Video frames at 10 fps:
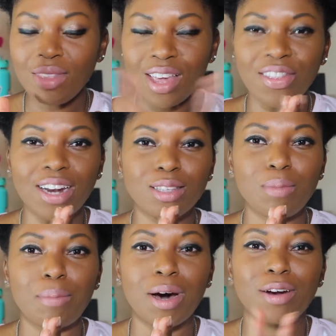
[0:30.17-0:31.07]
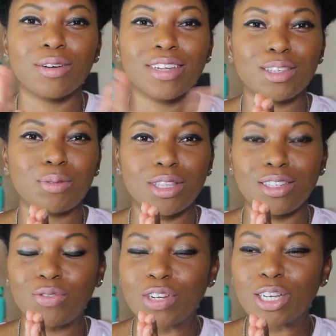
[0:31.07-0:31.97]
that is my motto. That's what
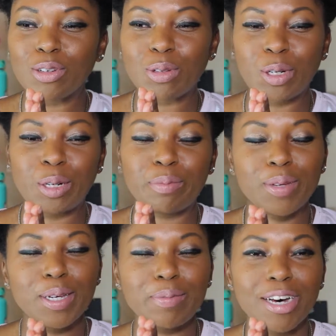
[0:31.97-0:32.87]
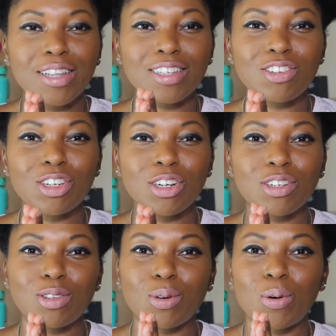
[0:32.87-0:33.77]
these videos are going to be about this year.
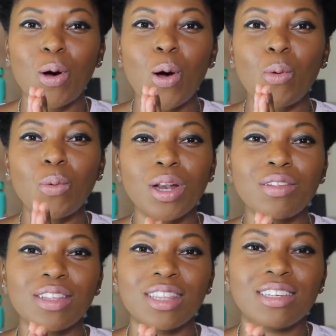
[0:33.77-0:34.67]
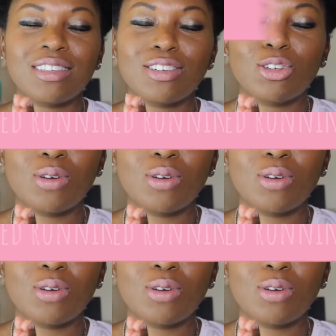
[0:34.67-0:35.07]
And so one of the things that you